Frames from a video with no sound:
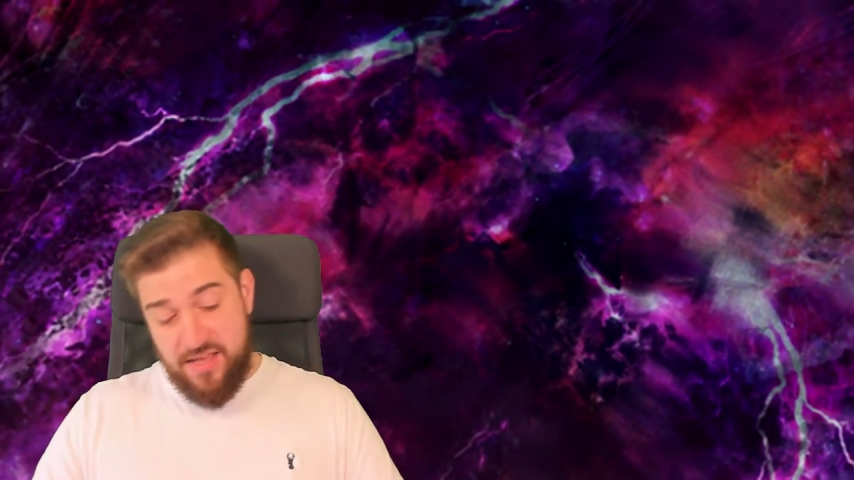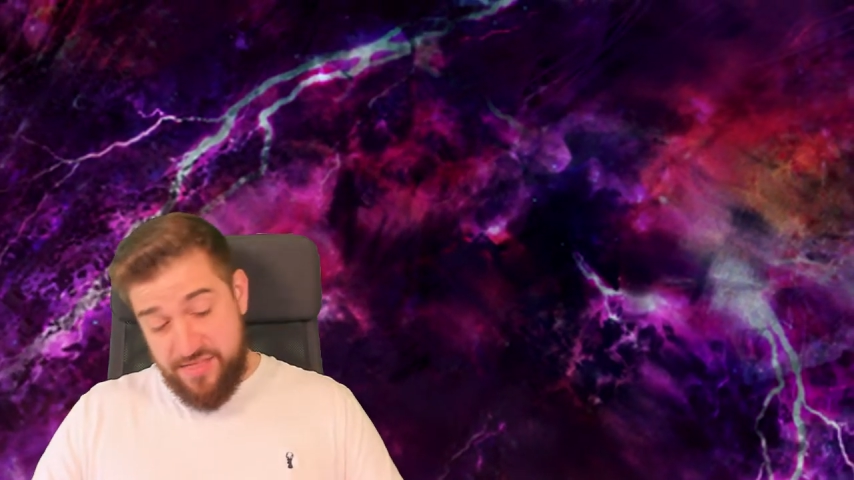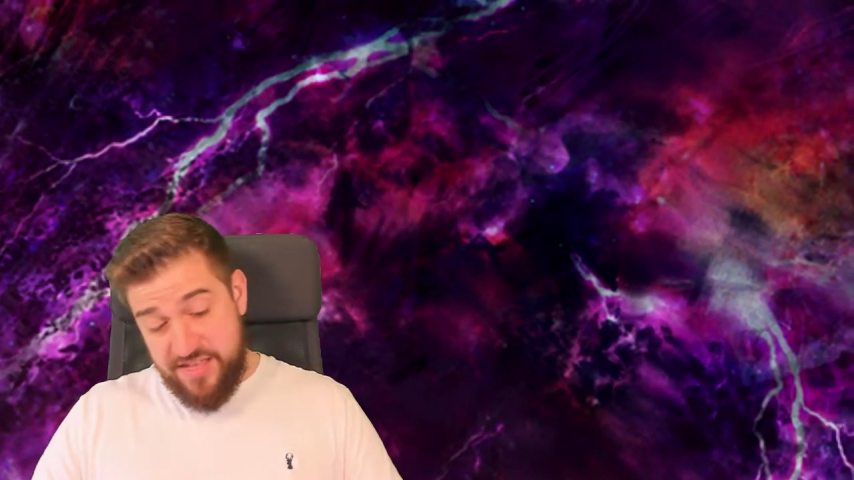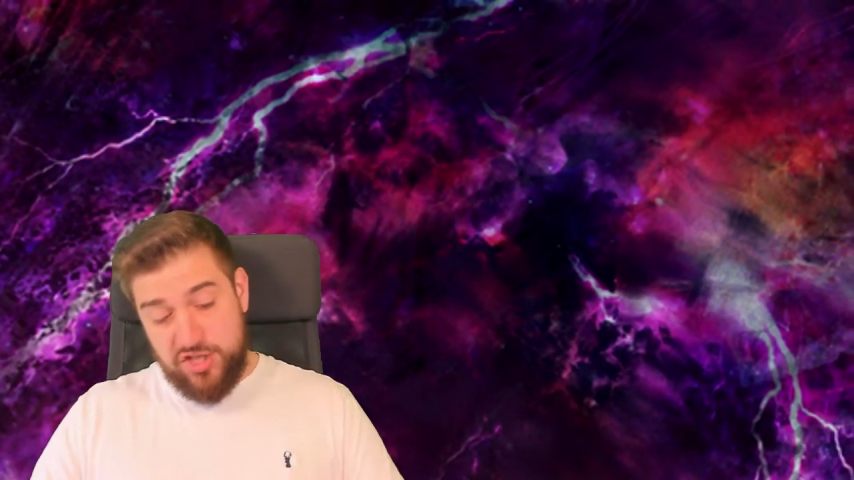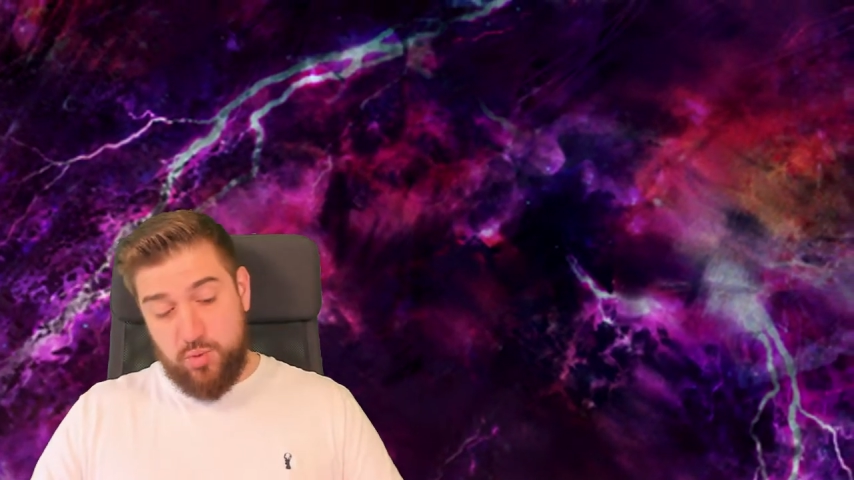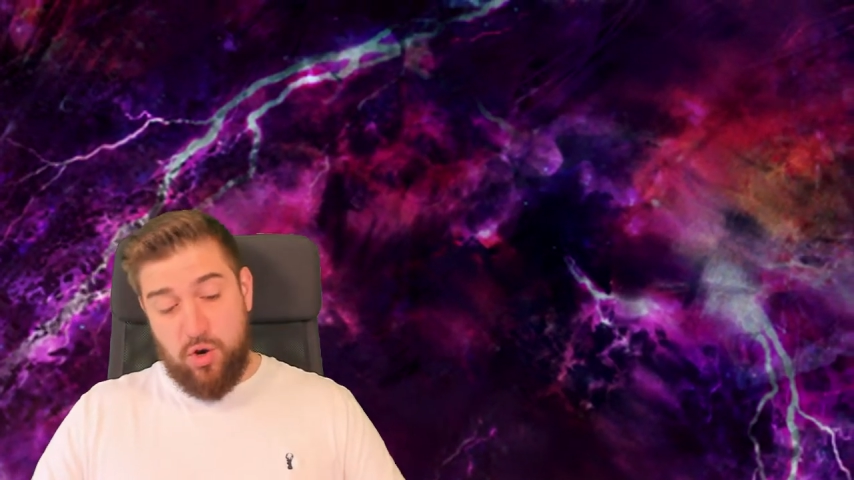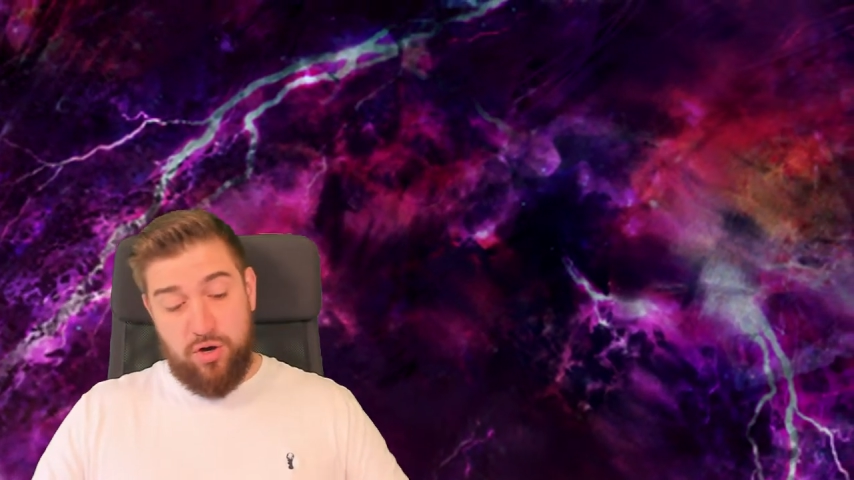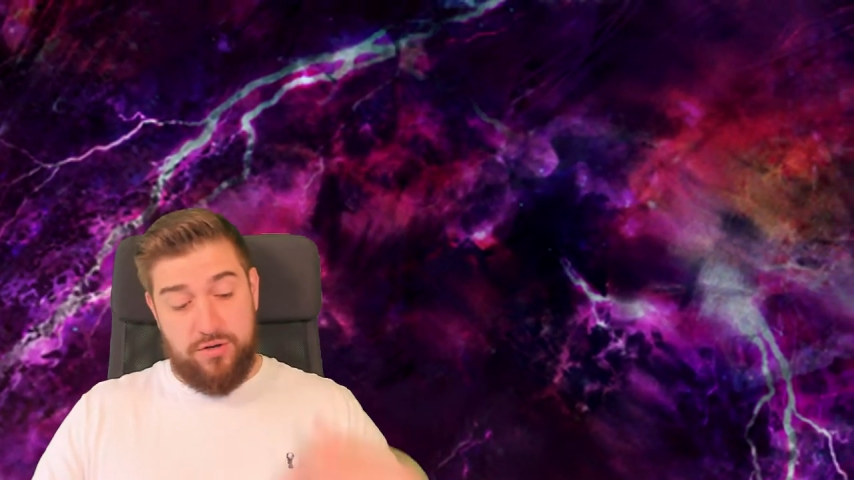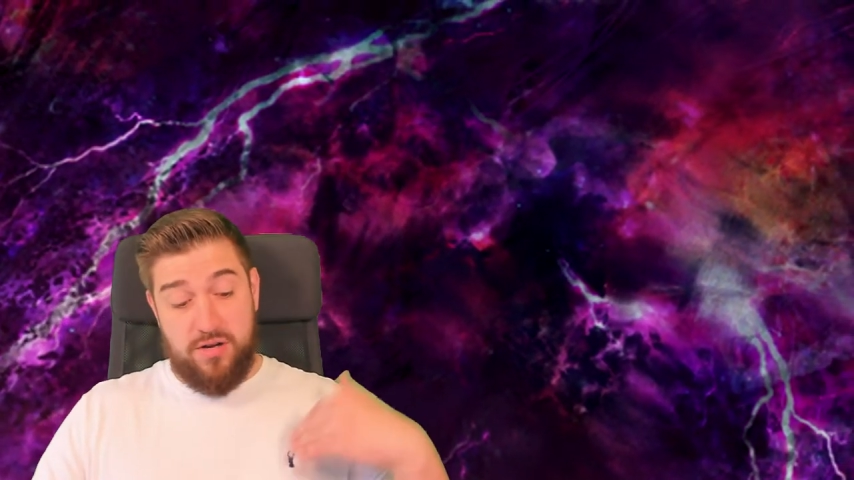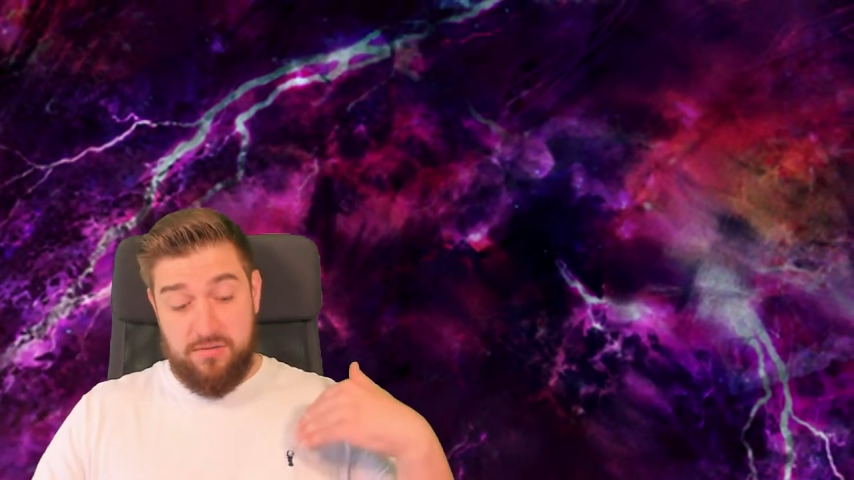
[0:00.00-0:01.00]
This
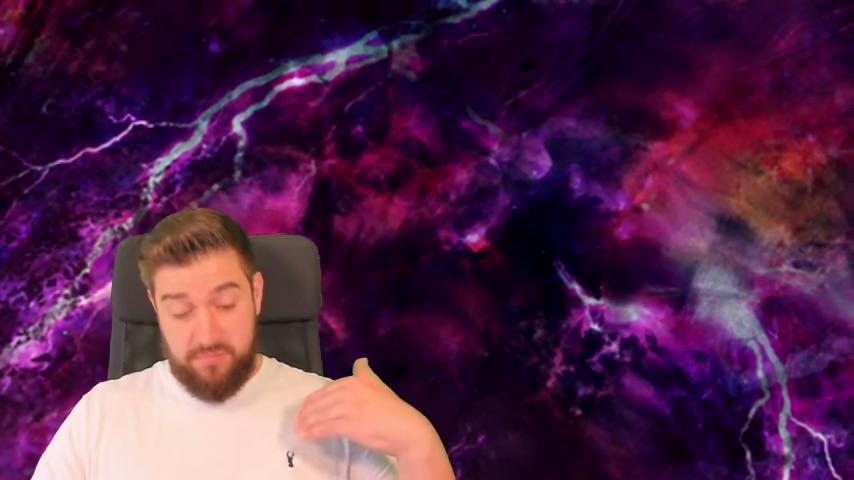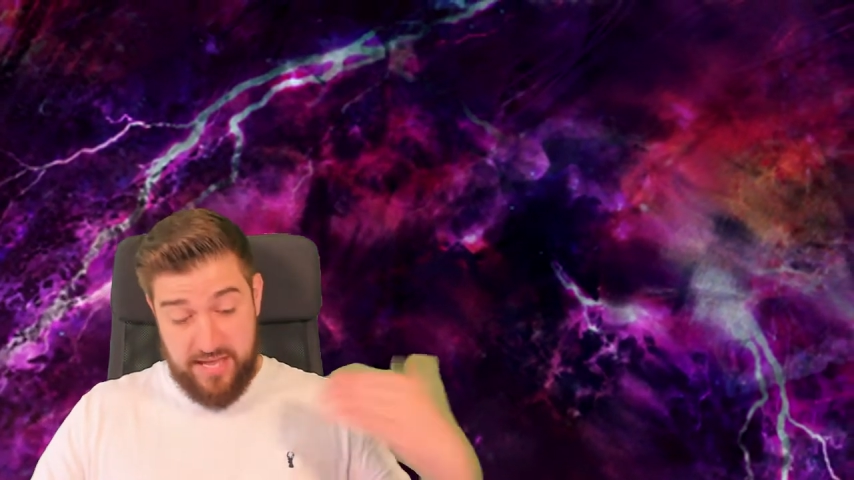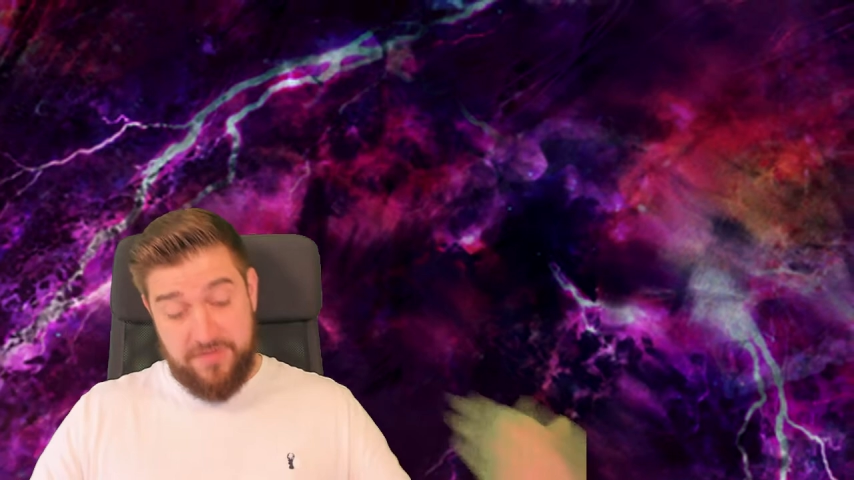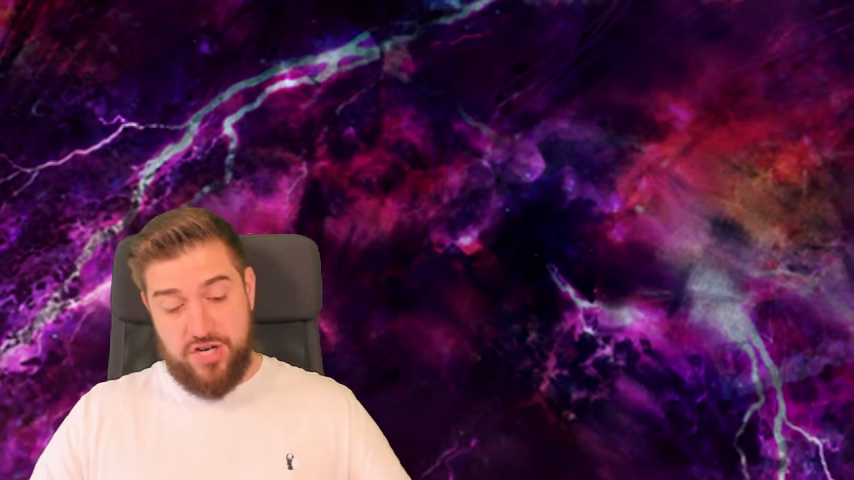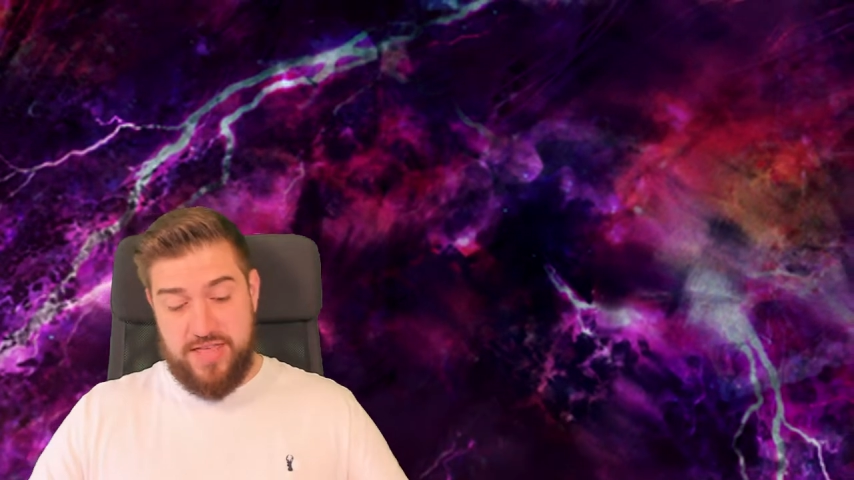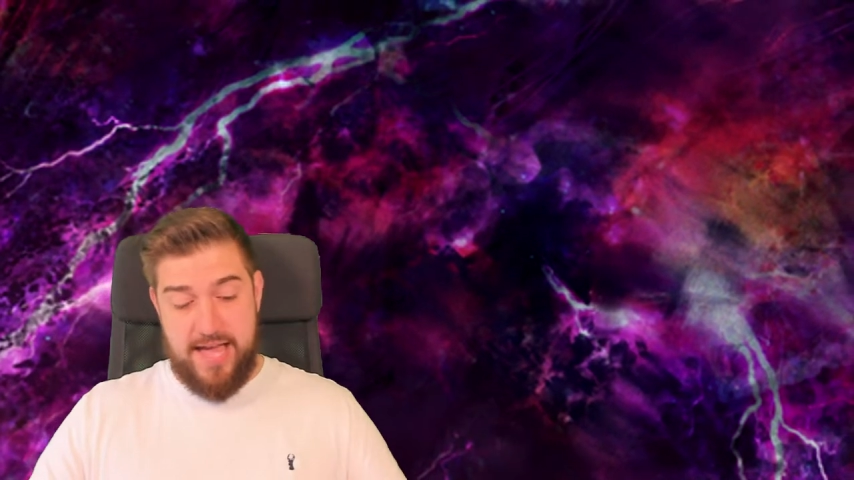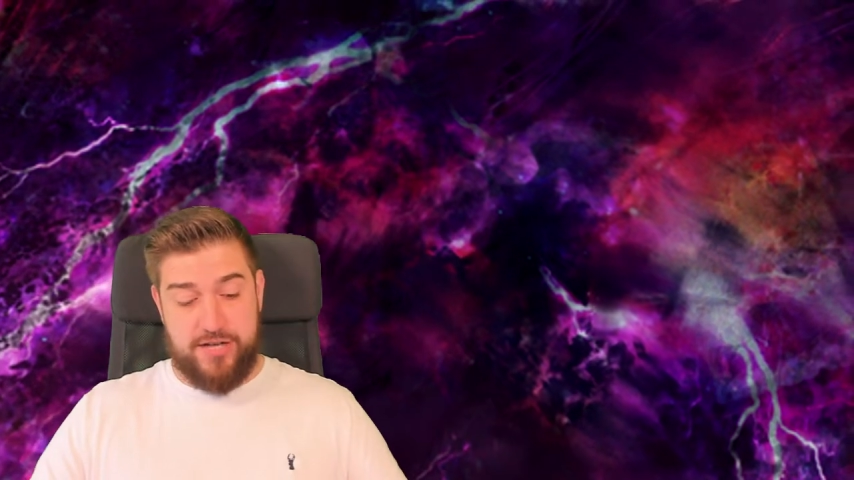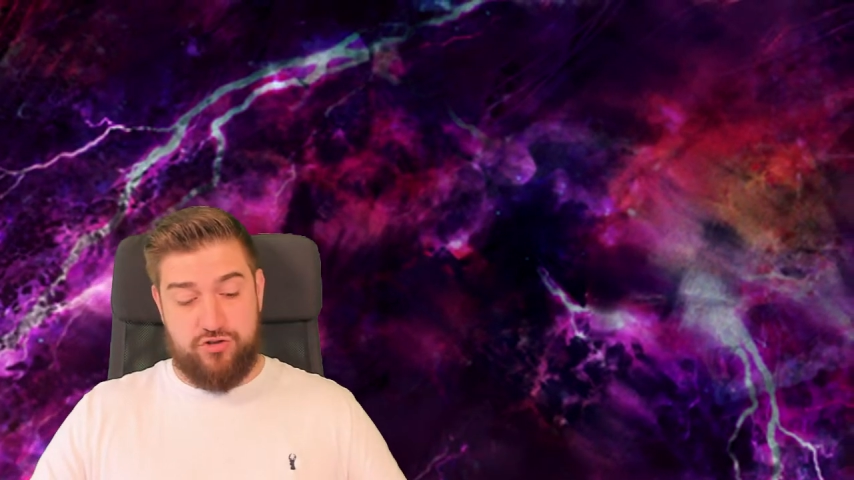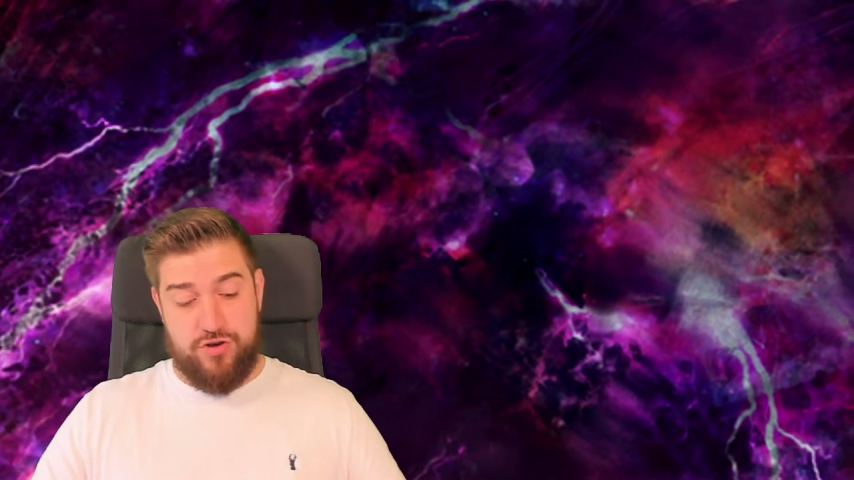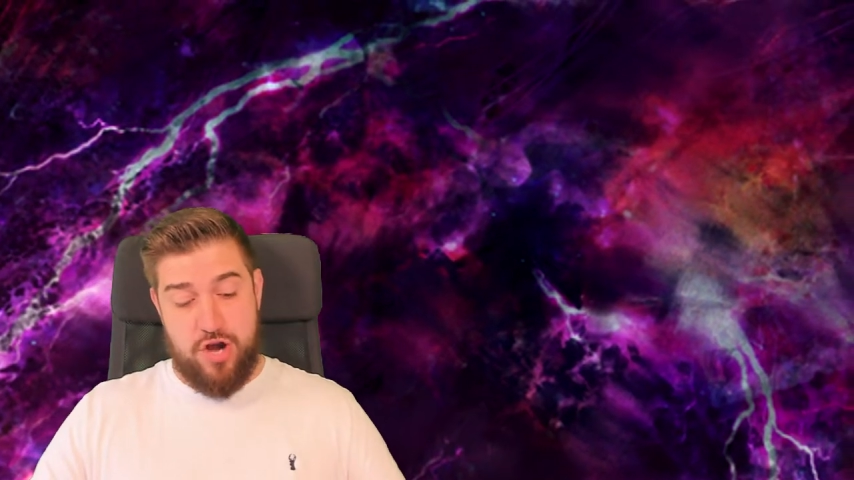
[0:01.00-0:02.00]
one gives you the extra